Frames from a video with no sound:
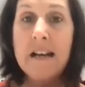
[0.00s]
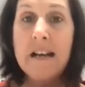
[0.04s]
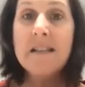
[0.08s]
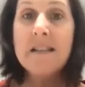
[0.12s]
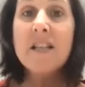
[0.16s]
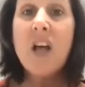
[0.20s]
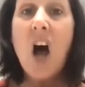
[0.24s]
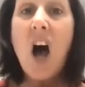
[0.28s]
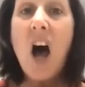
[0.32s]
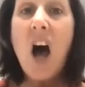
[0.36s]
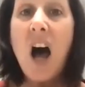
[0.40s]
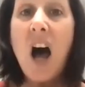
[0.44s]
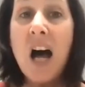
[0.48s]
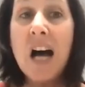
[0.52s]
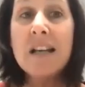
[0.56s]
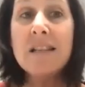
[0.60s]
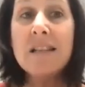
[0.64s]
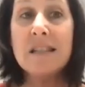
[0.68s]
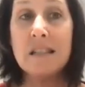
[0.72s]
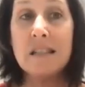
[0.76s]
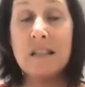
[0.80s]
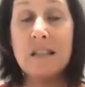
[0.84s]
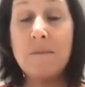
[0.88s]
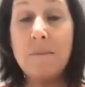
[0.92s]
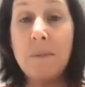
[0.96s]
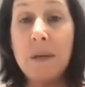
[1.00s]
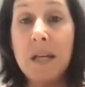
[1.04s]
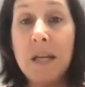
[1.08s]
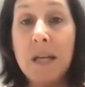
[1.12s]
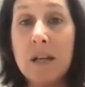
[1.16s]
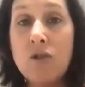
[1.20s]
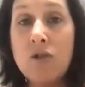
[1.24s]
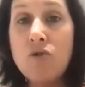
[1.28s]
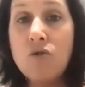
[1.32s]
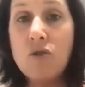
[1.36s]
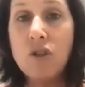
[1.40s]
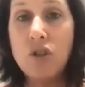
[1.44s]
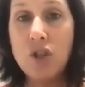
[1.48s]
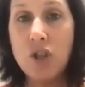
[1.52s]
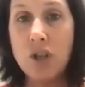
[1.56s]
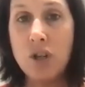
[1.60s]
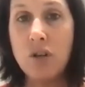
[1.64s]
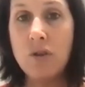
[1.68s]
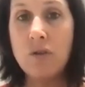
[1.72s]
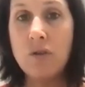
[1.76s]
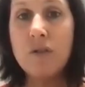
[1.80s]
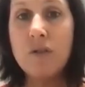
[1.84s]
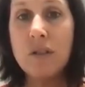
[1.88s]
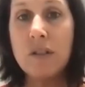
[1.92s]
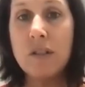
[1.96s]
So ask to be
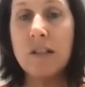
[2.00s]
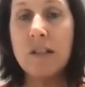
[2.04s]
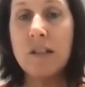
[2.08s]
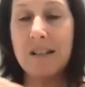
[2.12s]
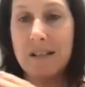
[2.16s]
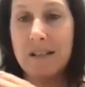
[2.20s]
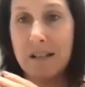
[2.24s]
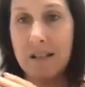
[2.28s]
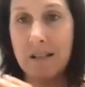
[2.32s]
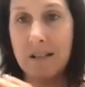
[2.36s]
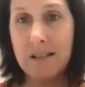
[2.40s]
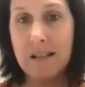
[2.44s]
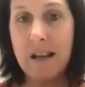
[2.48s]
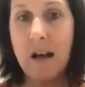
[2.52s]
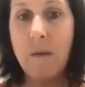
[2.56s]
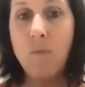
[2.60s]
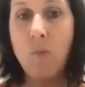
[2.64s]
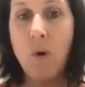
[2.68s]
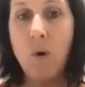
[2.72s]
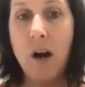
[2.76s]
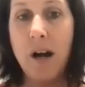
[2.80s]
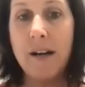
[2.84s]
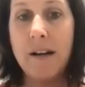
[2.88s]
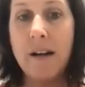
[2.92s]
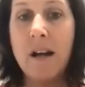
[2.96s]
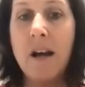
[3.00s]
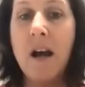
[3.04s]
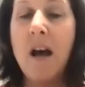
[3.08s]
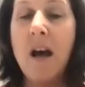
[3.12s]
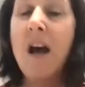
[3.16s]
introduced to someone.